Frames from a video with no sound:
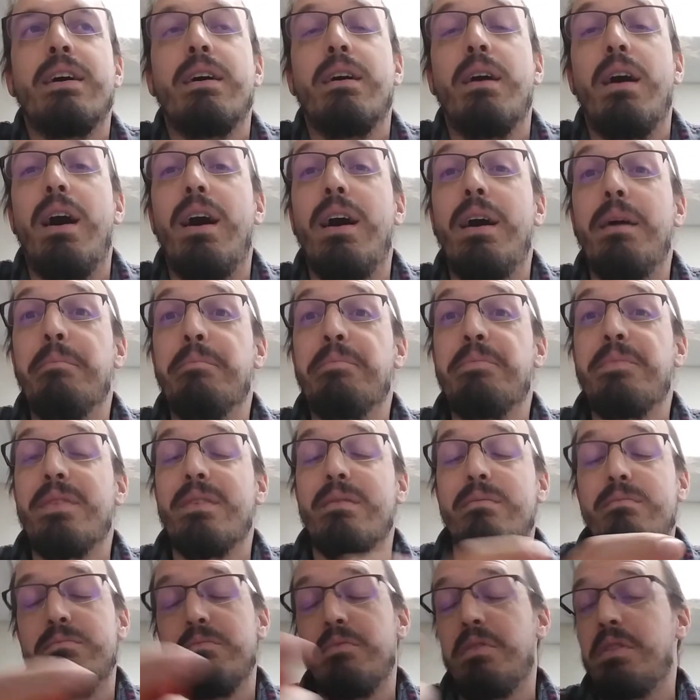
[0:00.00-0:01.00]

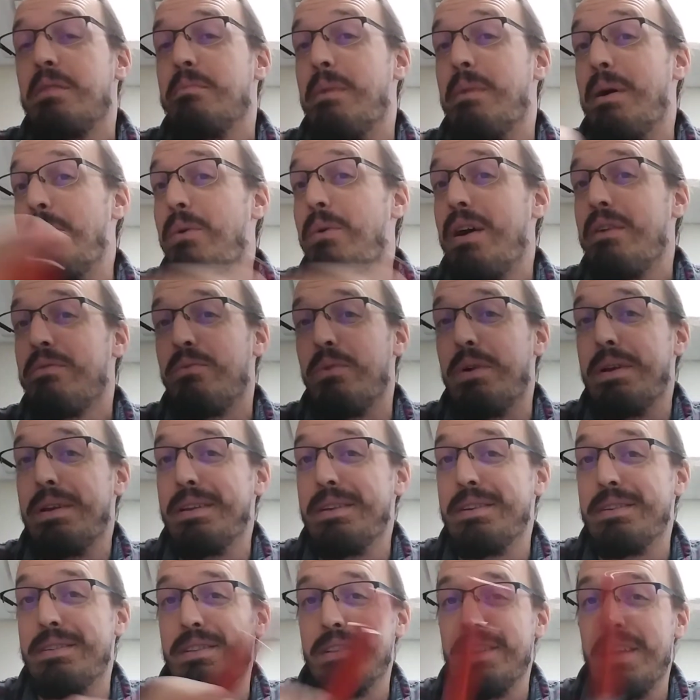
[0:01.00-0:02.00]
Then my wife
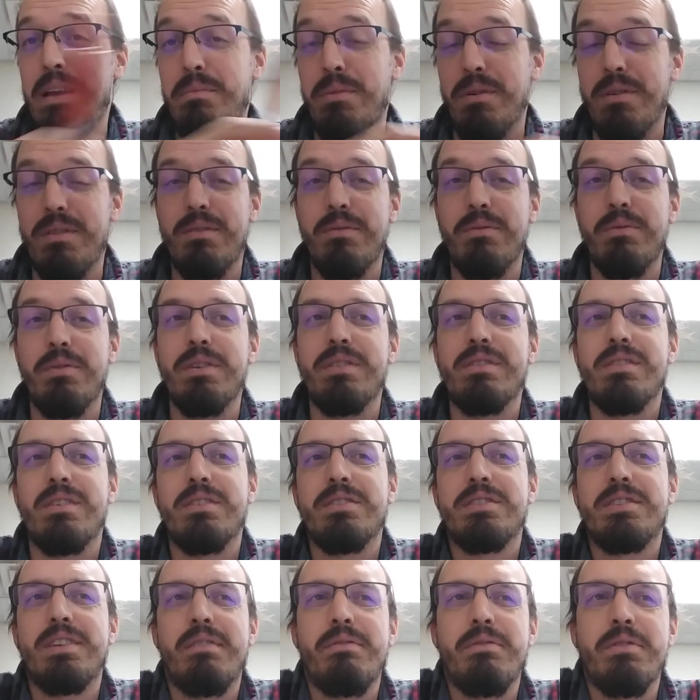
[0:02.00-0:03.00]
went into labor with
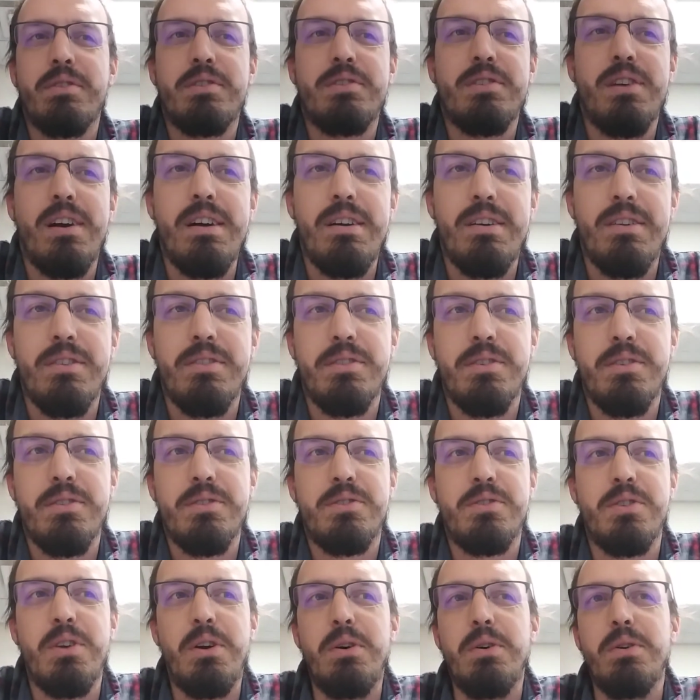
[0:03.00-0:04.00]
our seventh child.
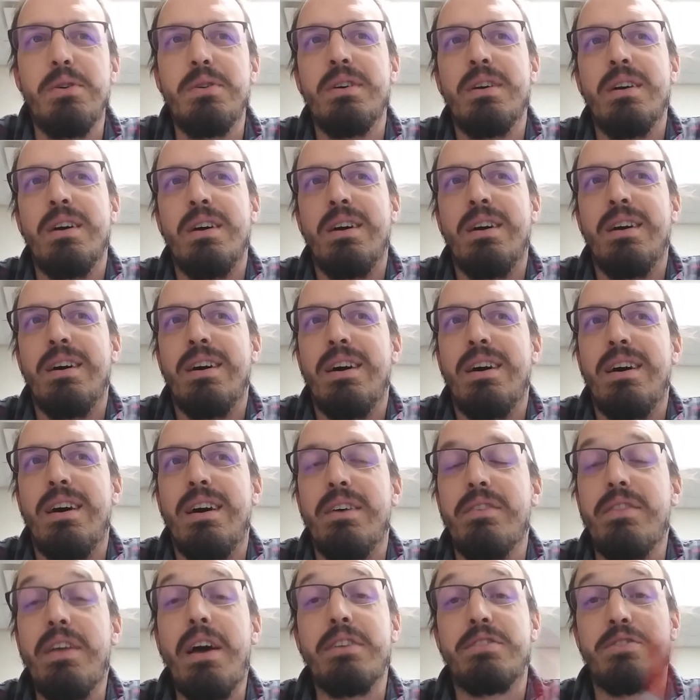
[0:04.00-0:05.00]
So
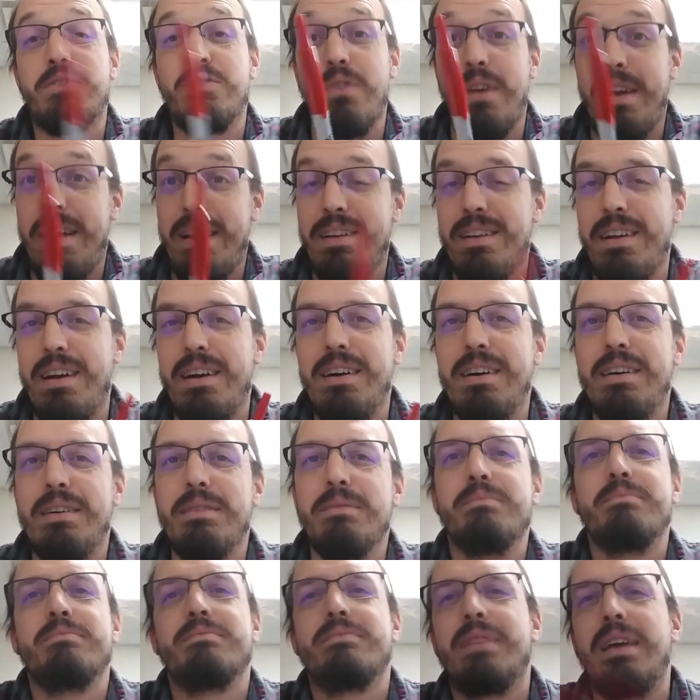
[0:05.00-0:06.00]
that's great.
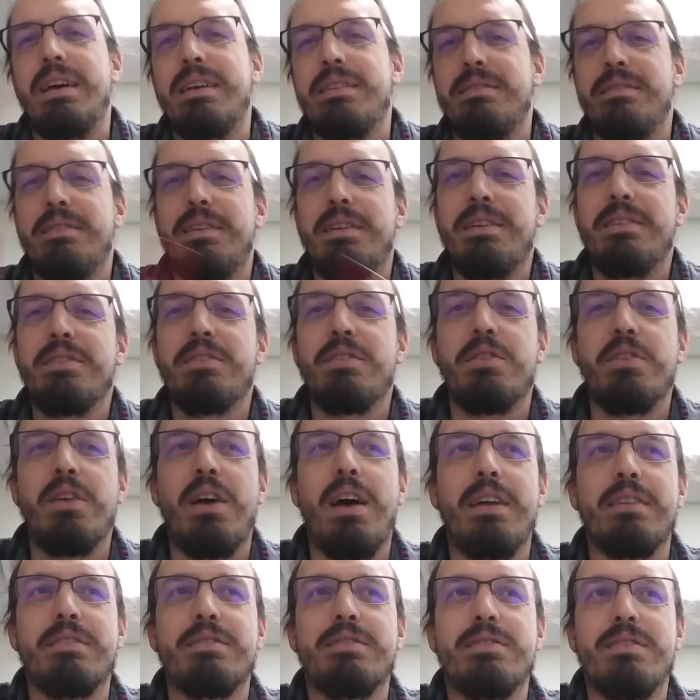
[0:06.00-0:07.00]

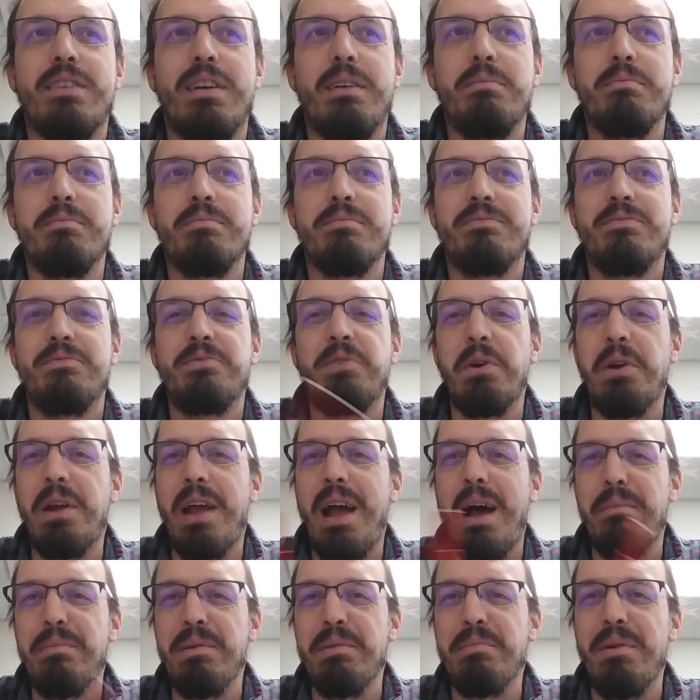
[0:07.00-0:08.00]
That's I'm very
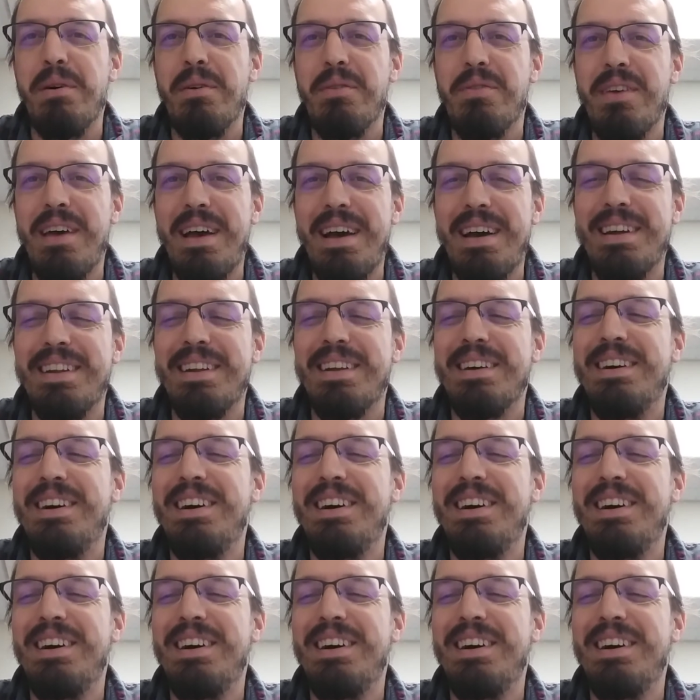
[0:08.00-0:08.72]
happy about that,